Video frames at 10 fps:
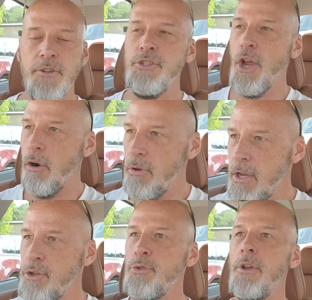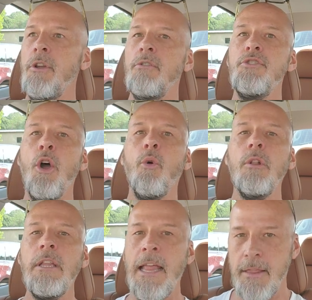Don't get triggered. Don't
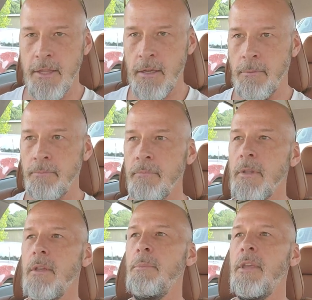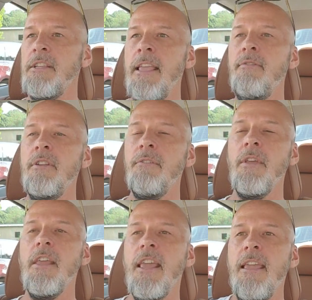let them, because even
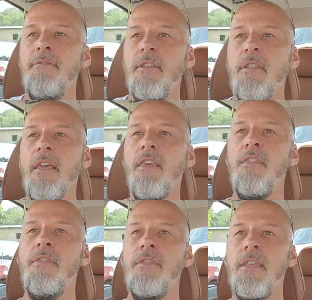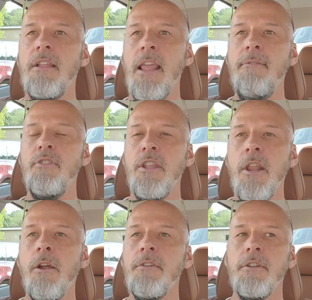the
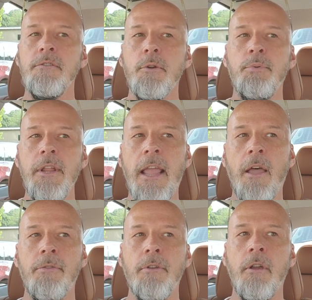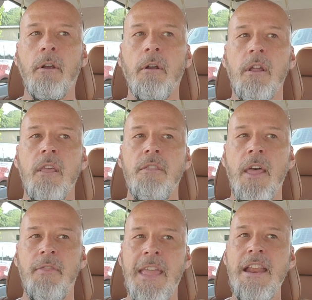narratives they're putting out there
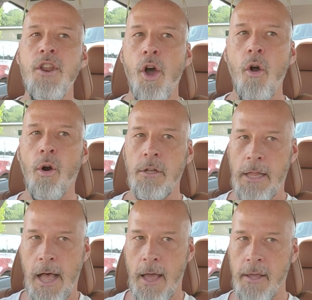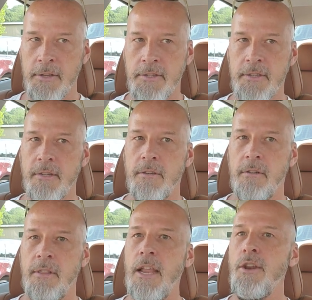that they know are lies,
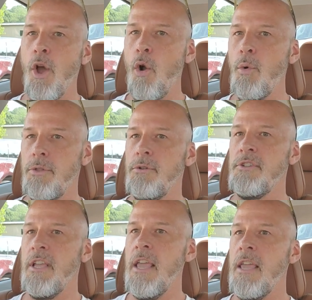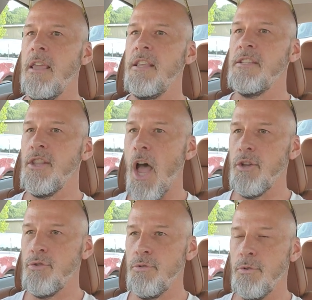they know what they're saying is not
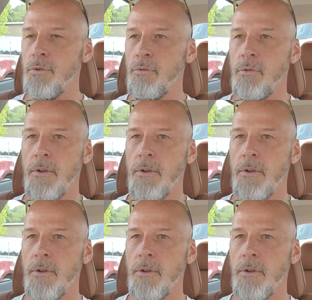true.